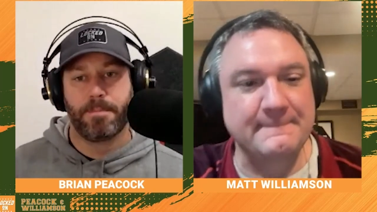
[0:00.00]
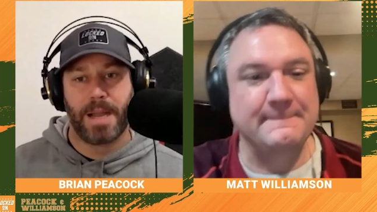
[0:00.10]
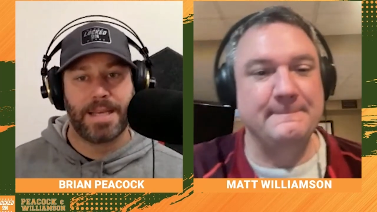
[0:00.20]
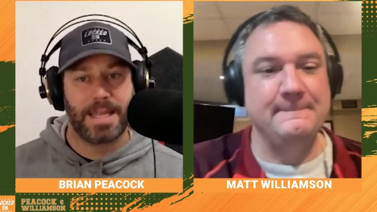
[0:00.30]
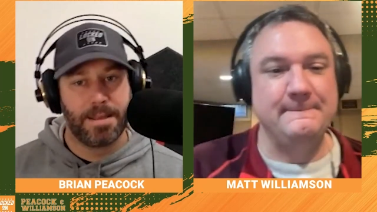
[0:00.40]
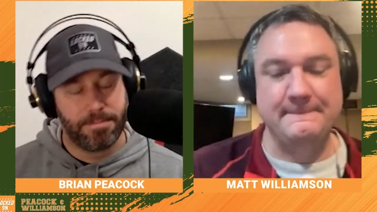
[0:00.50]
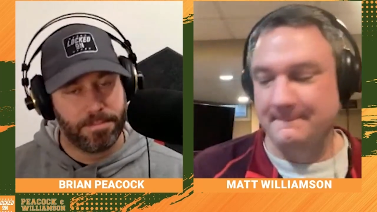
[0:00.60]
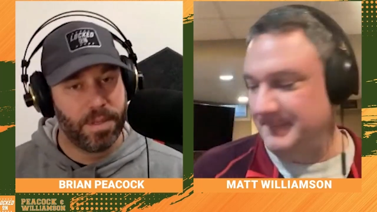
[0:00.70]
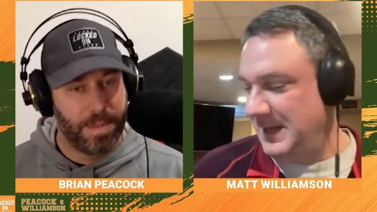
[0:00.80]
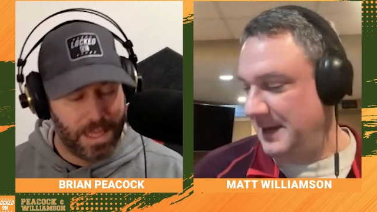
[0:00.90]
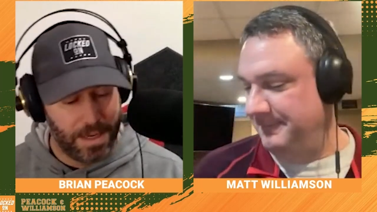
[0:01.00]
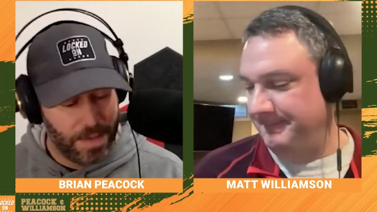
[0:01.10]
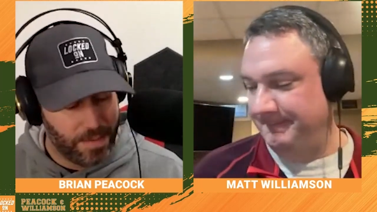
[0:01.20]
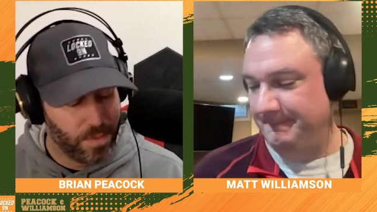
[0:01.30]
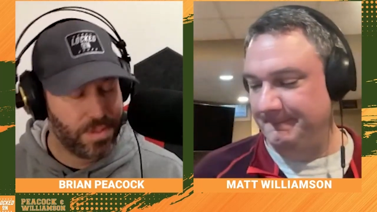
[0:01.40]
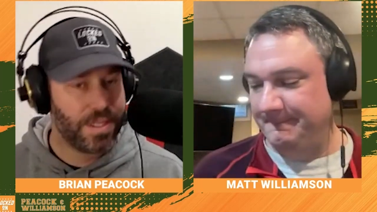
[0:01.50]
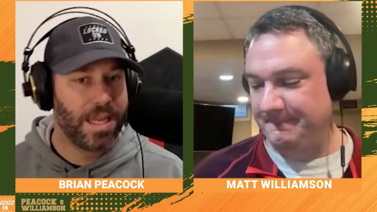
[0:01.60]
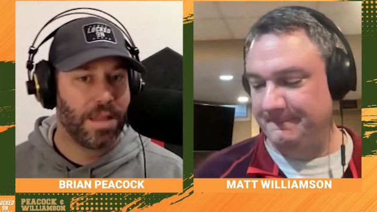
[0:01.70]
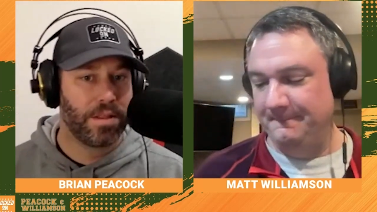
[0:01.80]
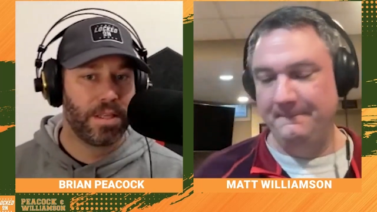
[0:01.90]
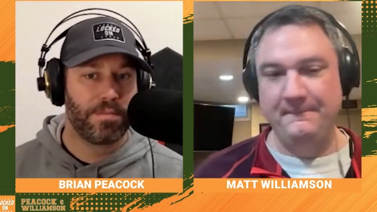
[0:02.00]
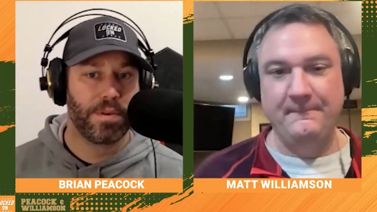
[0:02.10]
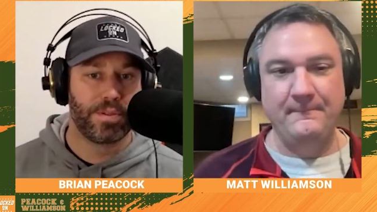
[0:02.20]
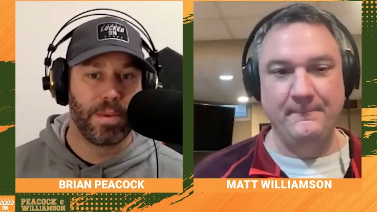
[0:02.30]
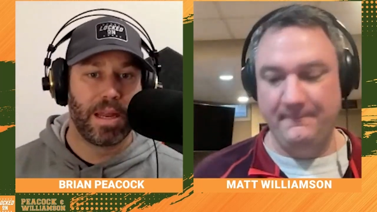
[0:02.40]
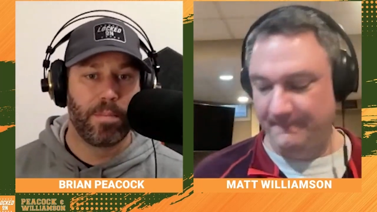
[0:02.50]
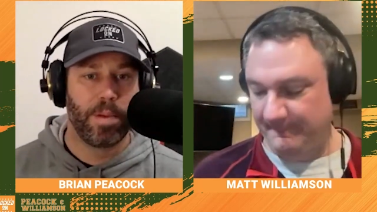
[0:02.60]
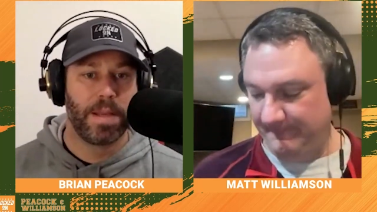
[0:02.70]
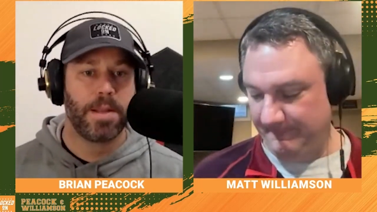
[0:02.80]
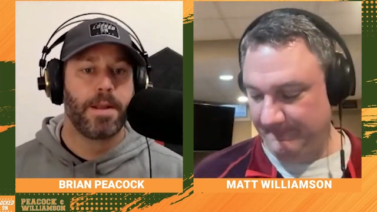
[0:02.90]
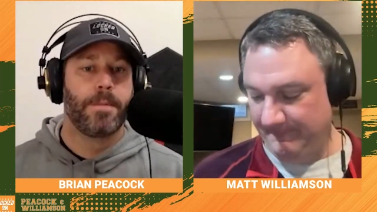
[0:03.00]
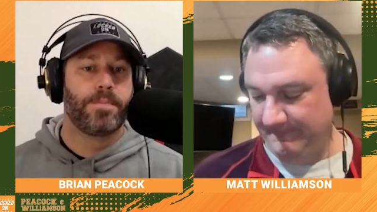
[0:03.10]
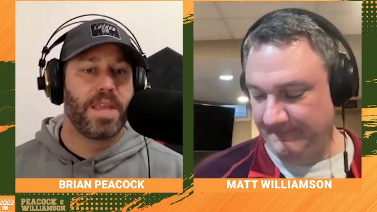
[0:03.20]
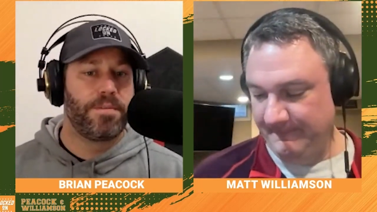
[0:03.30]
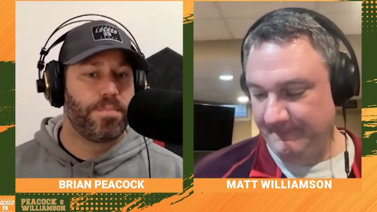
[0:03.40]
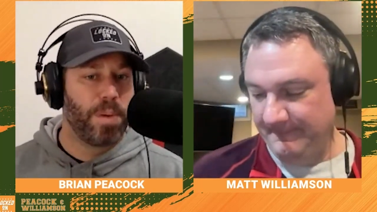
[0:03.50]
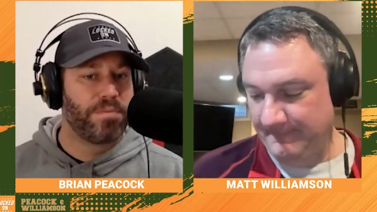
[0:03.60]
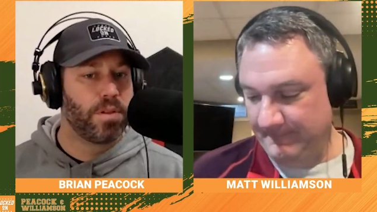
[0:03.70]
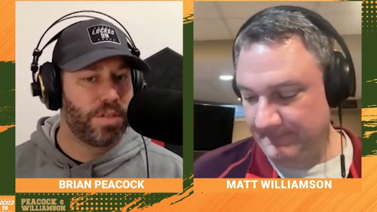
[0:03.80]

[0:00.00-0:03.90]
Speaker 1: idea to me, yeah. and, and, we'll see how the league feels about it. But if Buffalo